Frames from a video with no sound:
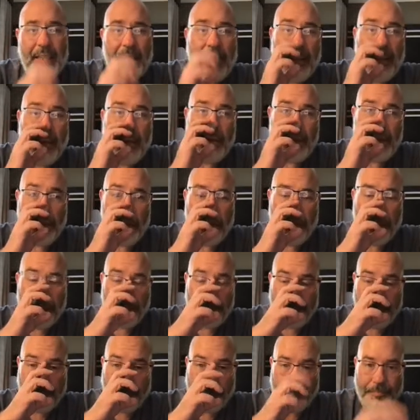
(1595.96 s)
that you do,
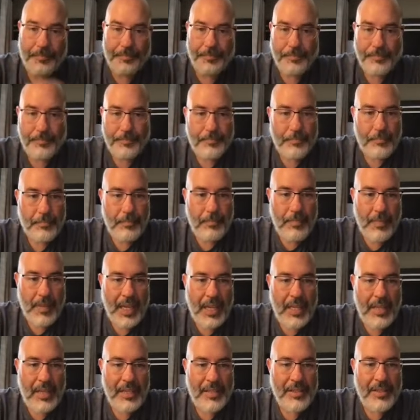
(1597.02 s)

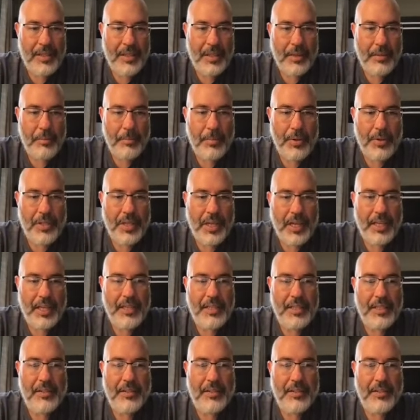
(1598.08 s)
and this pertains